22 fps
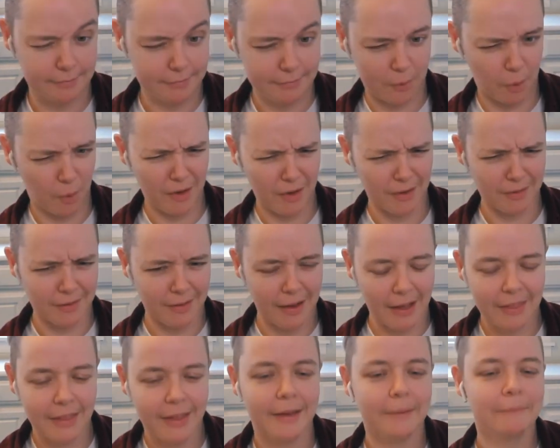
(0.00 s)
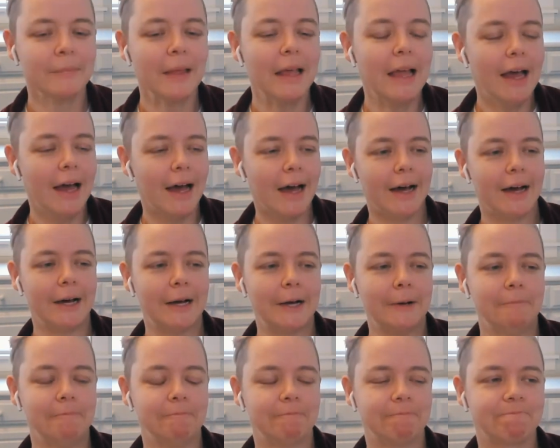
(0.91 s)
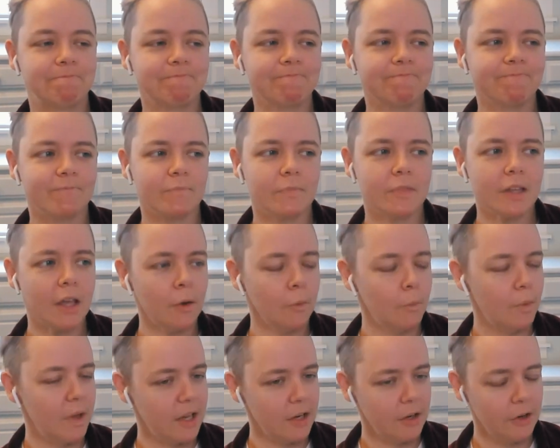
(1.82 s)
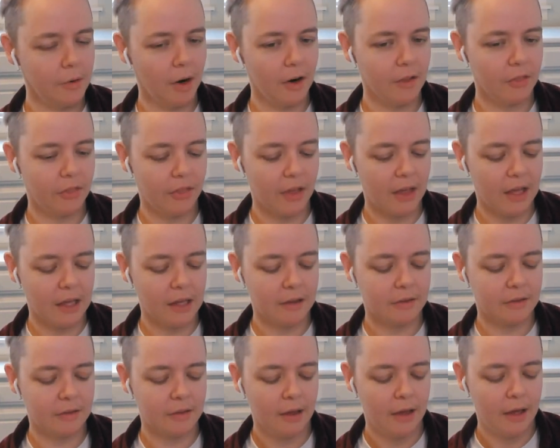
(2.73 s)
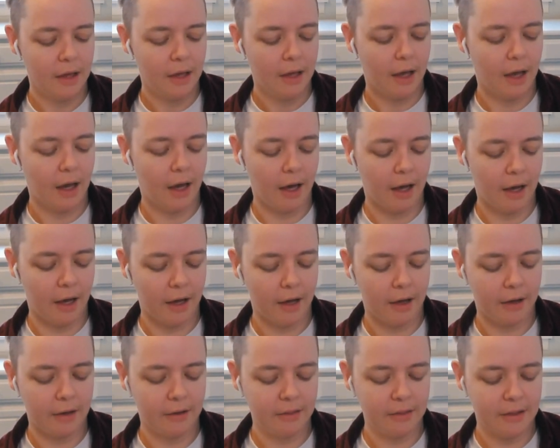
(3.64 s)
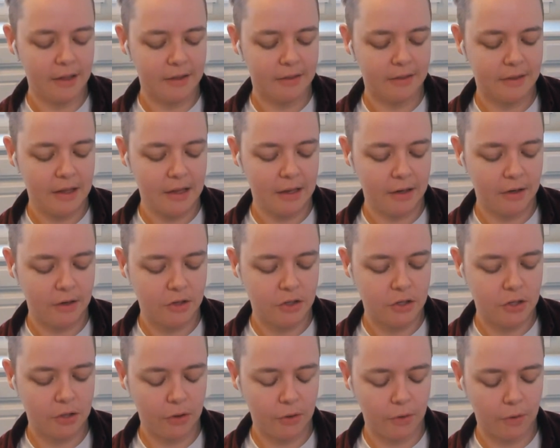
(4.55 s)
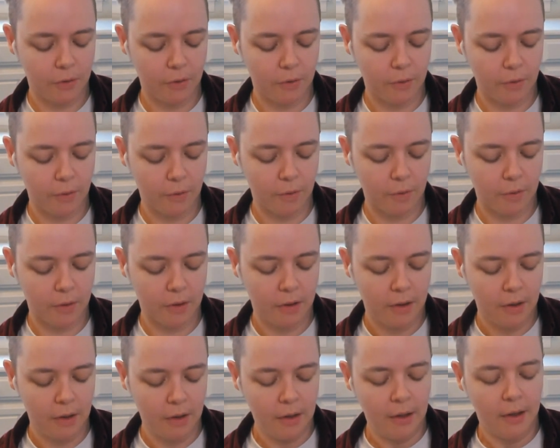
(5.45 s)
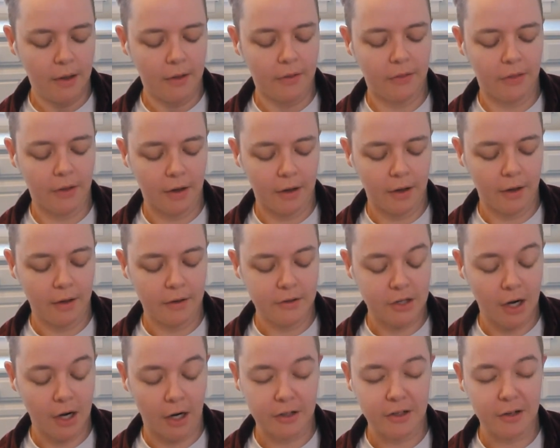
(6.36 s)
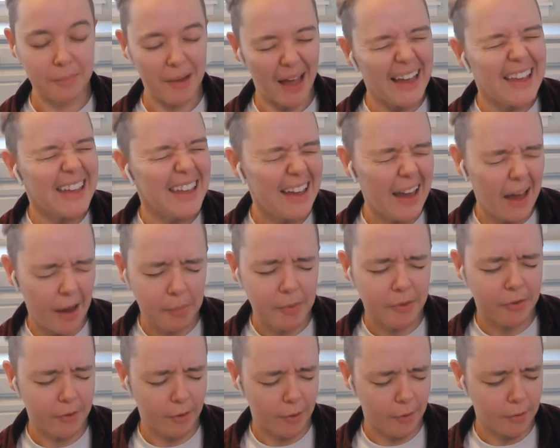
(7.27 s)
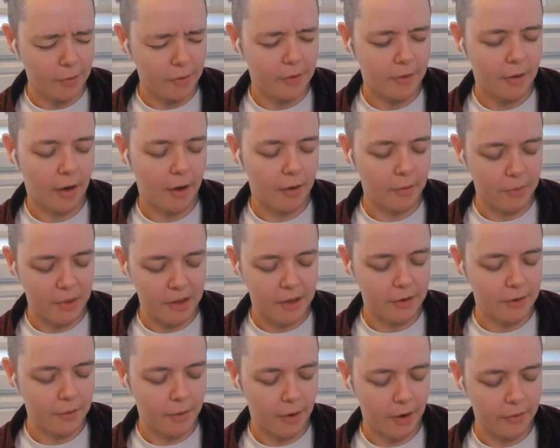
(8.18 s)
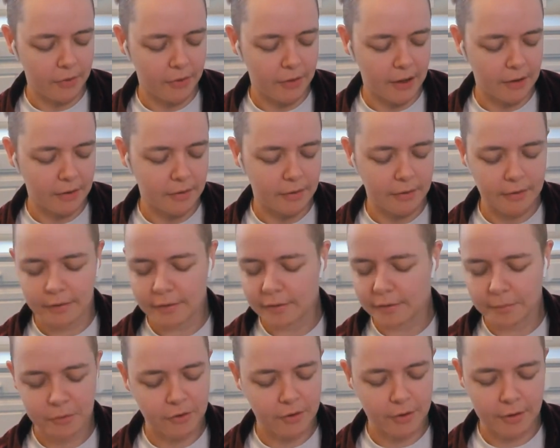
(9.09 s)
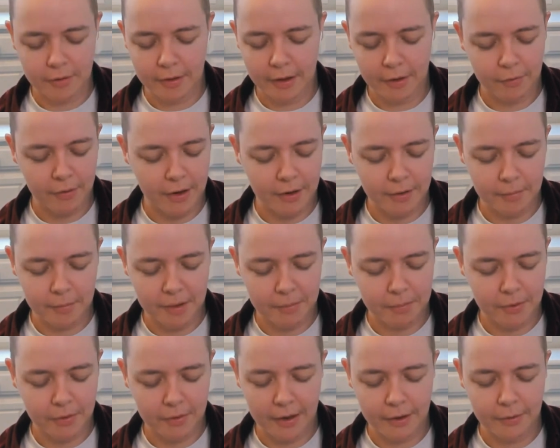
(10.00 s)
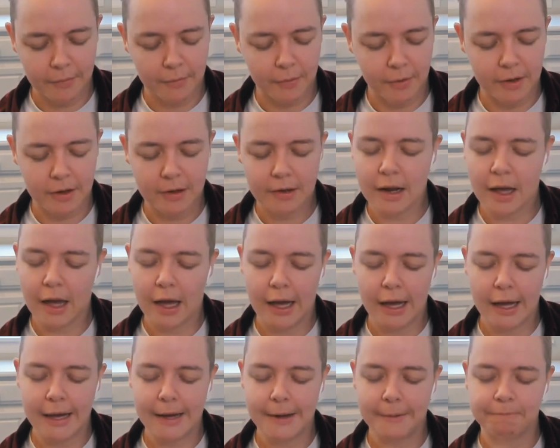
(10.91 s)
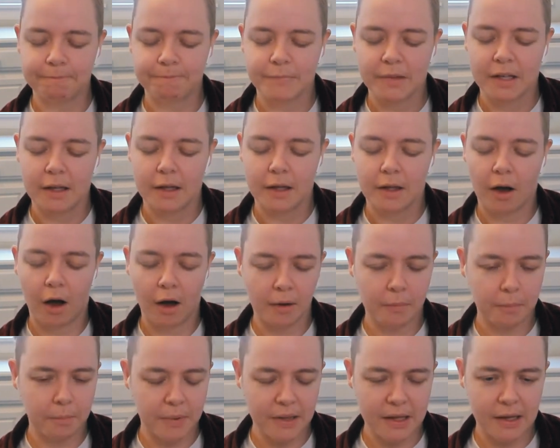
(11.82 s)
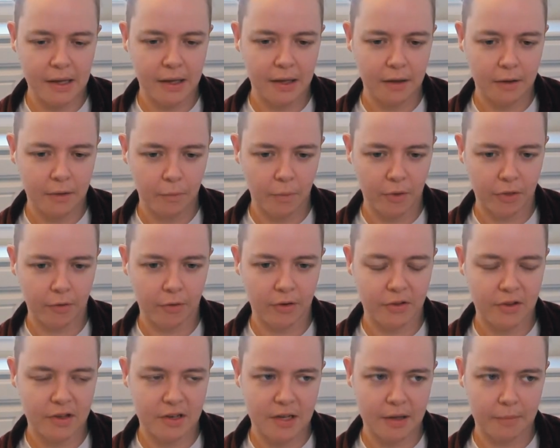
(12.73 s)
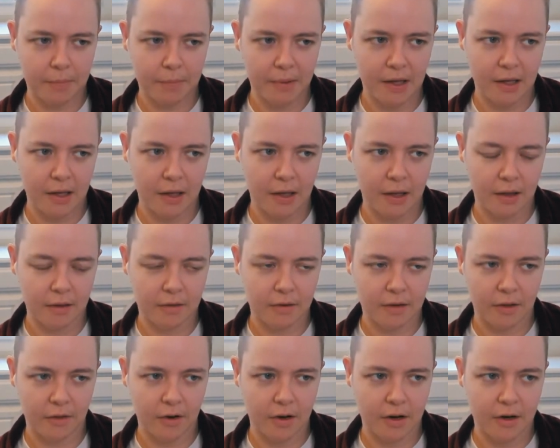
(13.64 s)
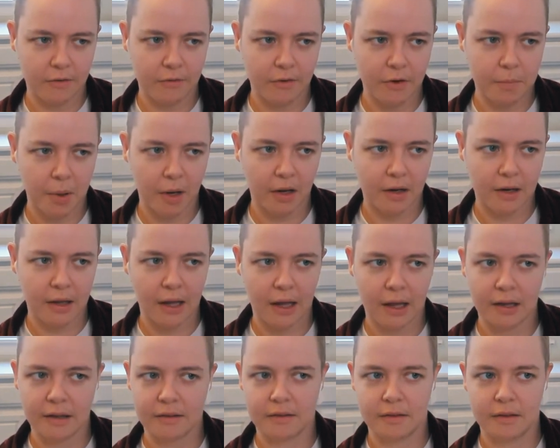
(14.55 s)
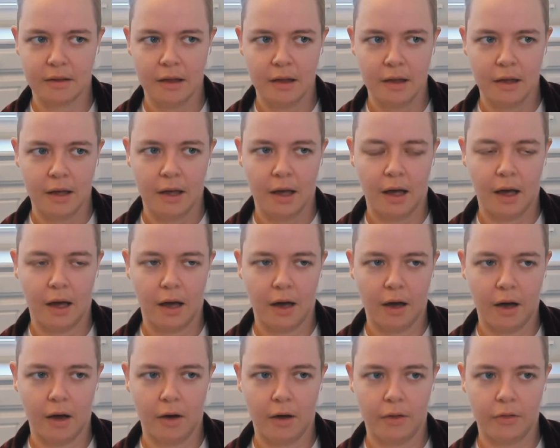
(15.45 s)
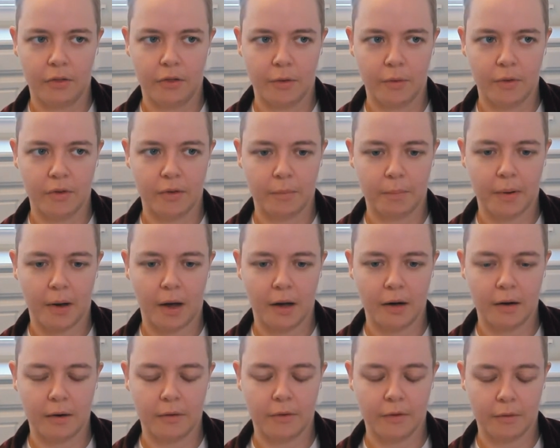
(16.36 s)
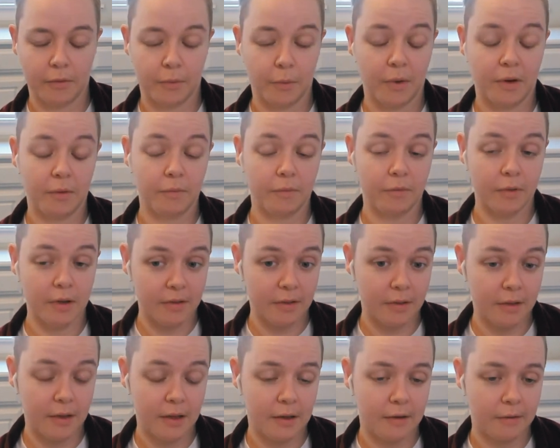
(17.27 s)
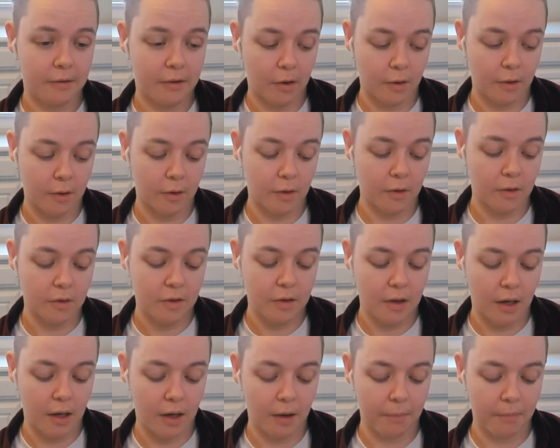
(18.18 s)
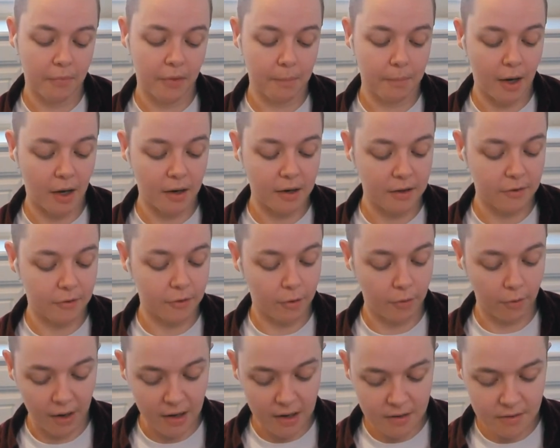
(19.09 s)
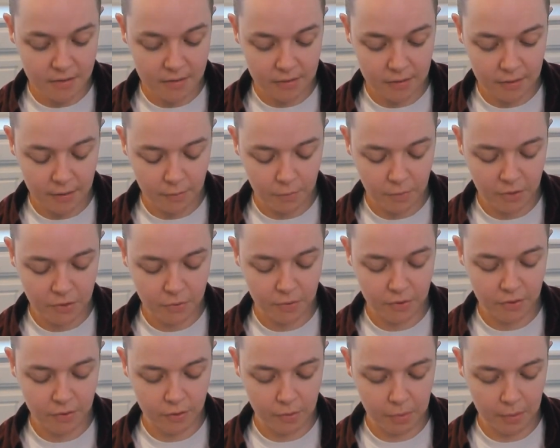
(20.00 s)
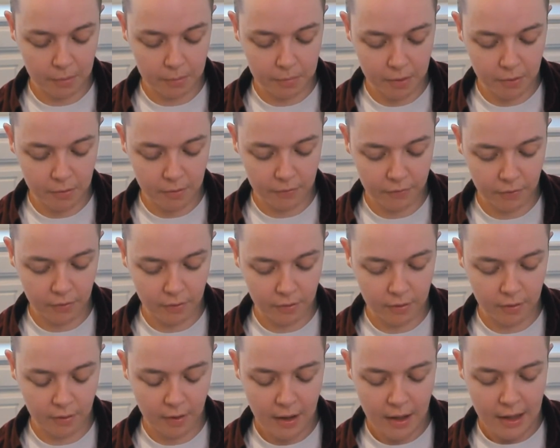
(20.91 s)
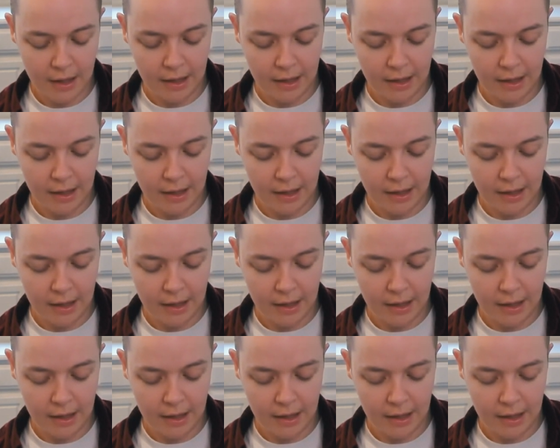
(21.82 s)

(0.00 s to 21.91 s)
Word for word: Doyle, I think. Um, we Can Do Hard Things. Uh, listen to the Dr. Becky episodes on We Can Do Hard Things. So okay. I'm just going to like randomly pull out one. Um, on Being with Krista Tippett is another interview podcast. Uh, there was a pod, there was one recently called um, "The Body's Grace," which was super beautiful.